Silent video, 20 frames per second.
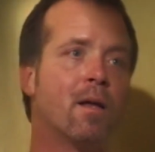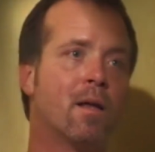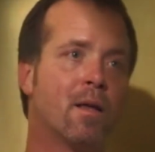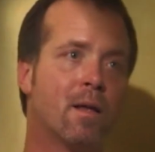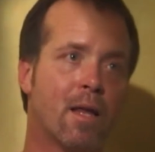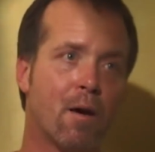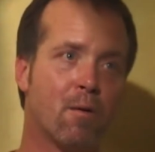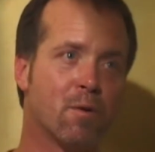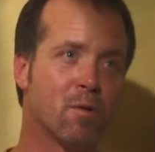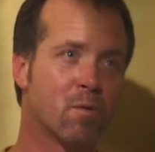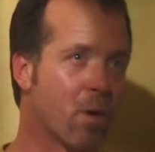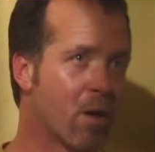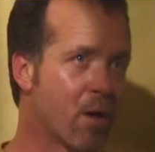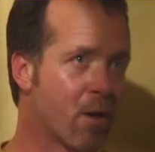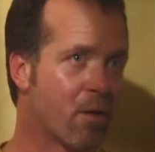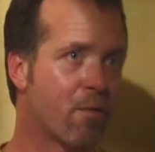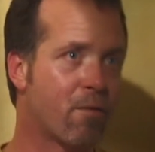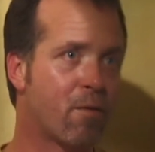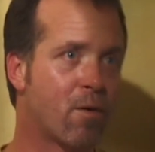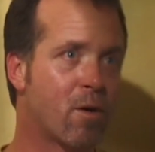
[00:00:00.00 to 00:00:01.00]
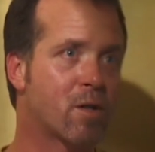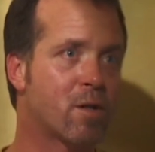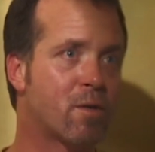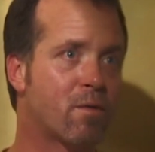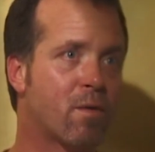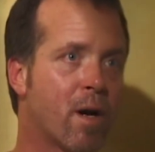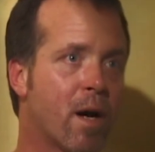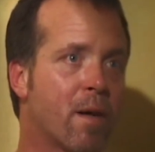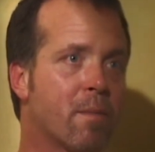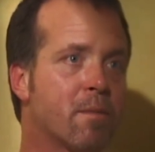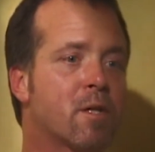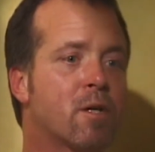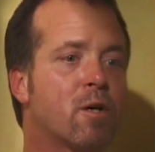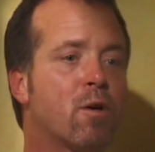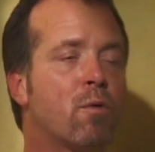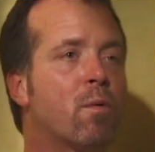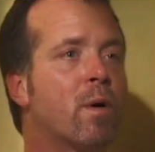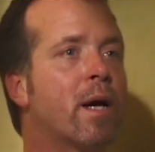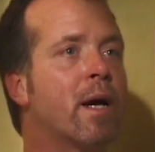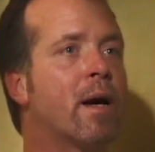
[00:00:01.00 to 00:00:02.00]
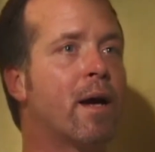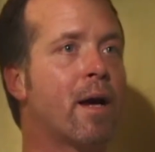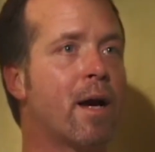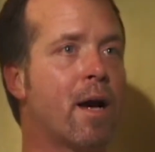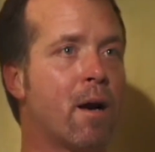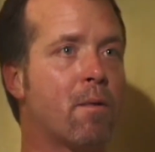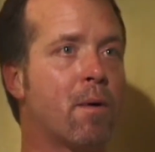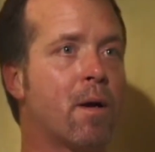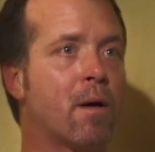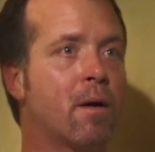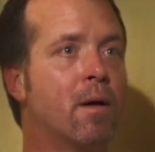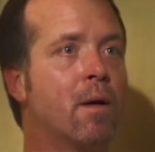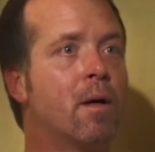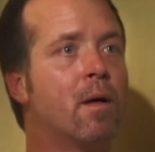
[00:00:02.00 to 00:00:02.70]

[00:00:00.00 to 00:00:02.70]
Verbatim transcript: That was one of the first frames. Korea era.